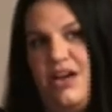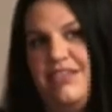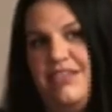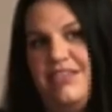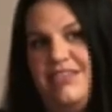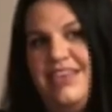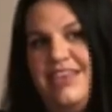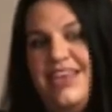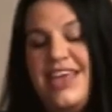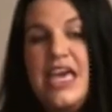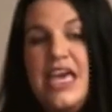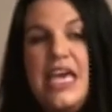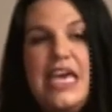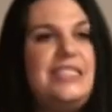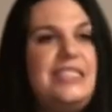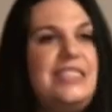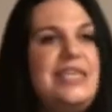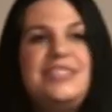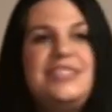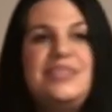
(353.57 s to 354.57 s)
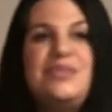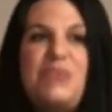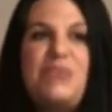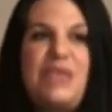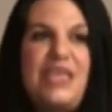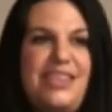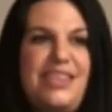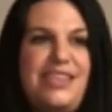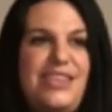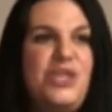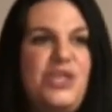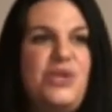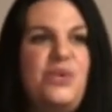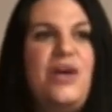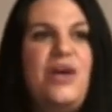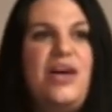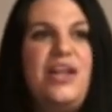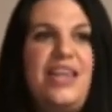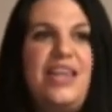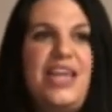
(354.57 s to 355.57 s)
It doesn't mean that you
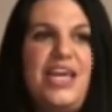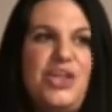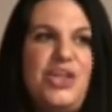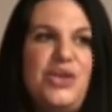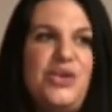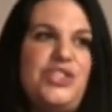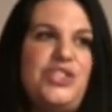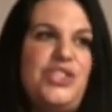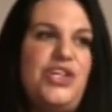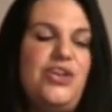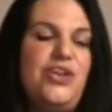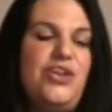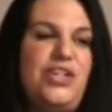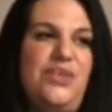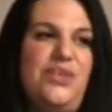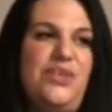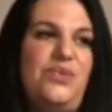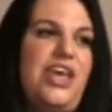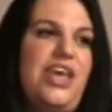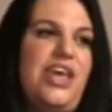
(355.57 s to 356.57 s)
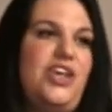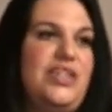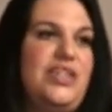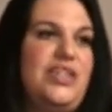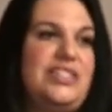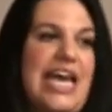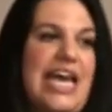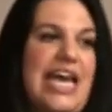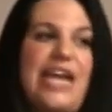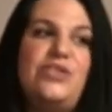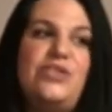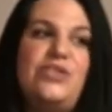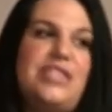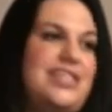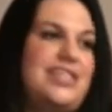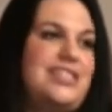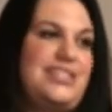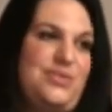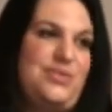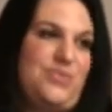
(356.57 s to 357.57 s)
want to let your attorney write your entire
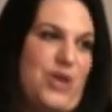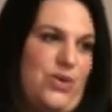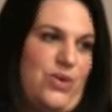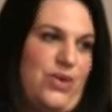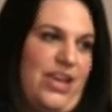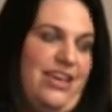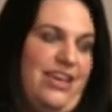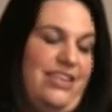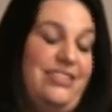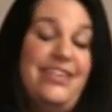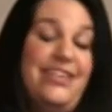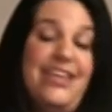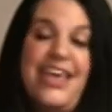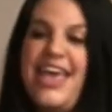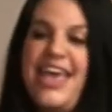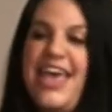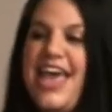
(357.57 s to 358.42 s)
testimony